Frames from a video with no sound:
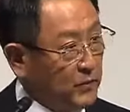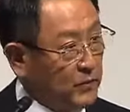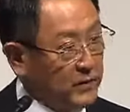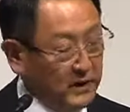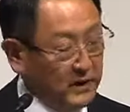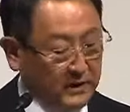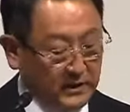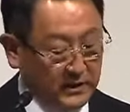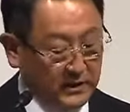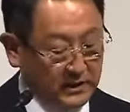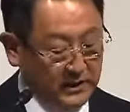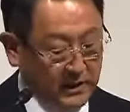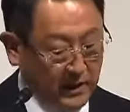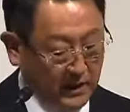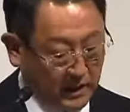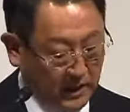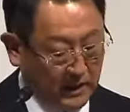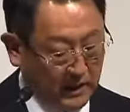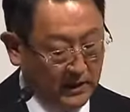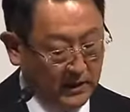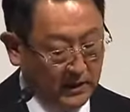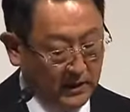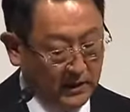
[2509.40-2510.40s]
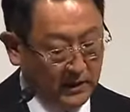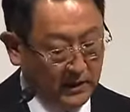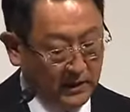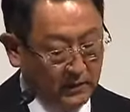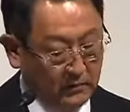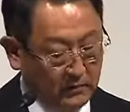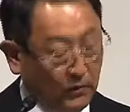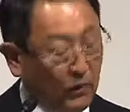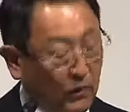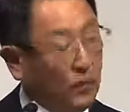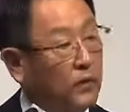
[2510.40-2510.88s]
a richer
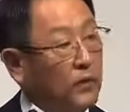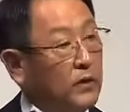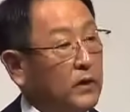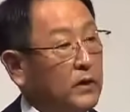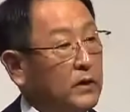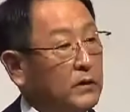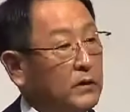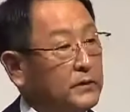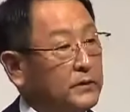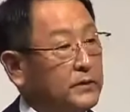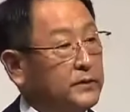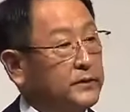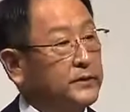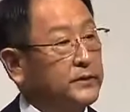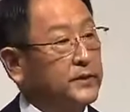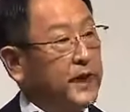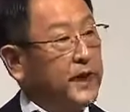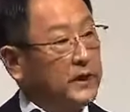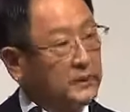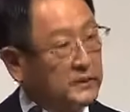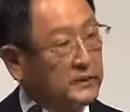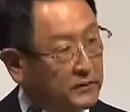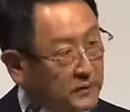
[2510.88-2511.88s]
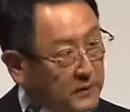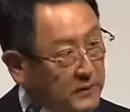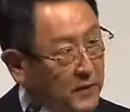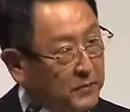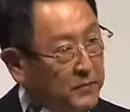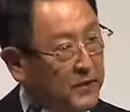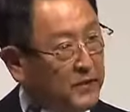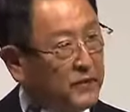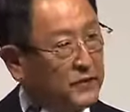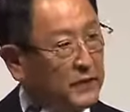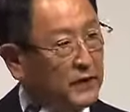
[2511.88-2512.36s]
and a more enjoyable
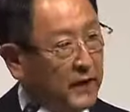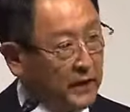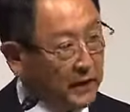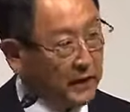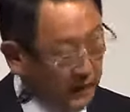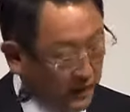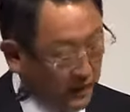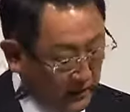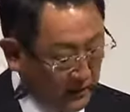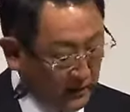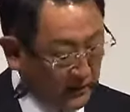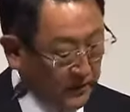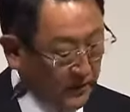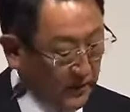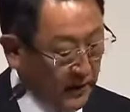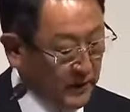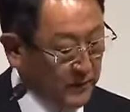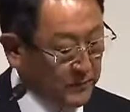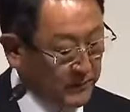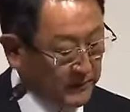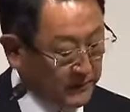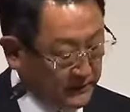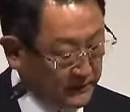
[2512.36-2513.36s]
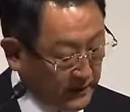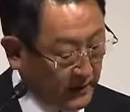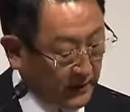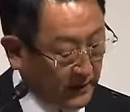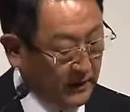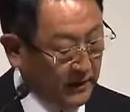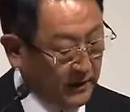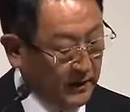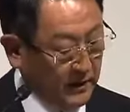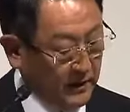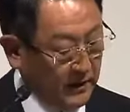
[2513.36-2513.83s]
mobility
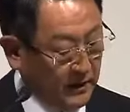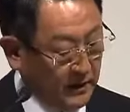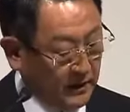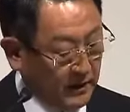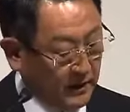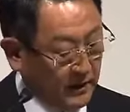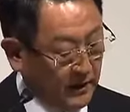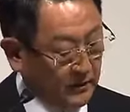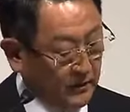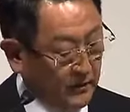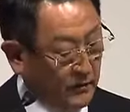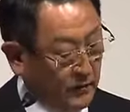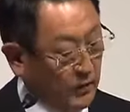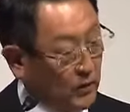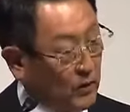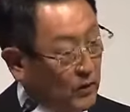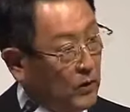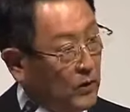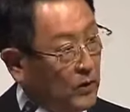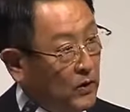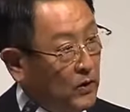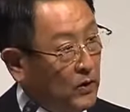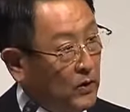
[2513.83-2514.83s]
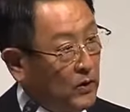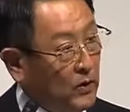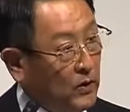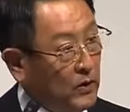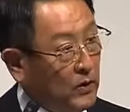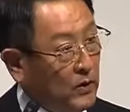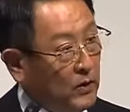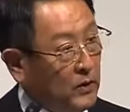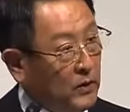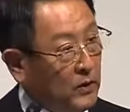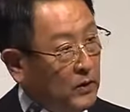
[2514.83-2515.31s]
society something that we are
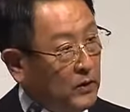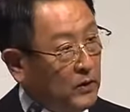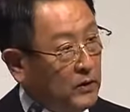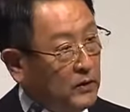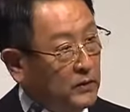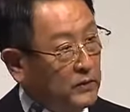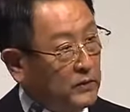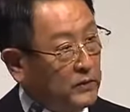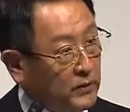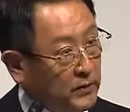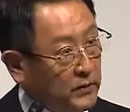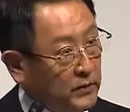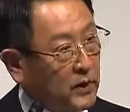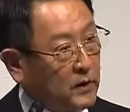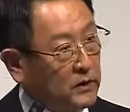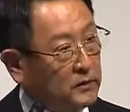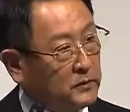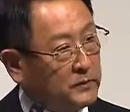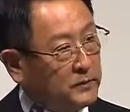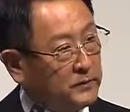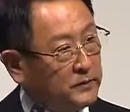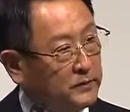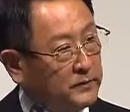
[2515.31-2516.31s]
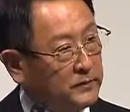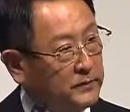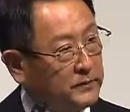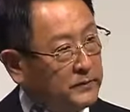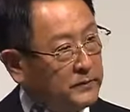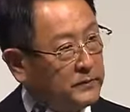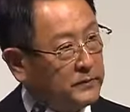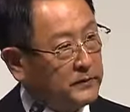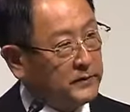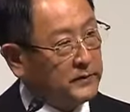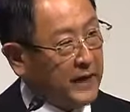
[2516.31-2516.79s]
aiming at through this potential
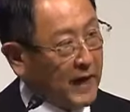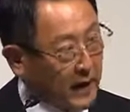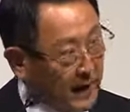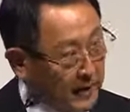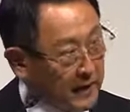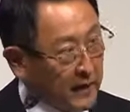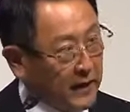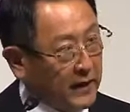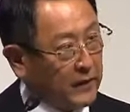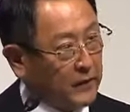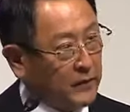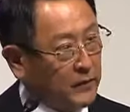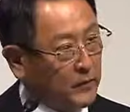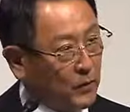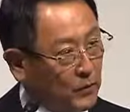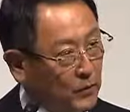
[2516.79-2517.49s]
collaboration.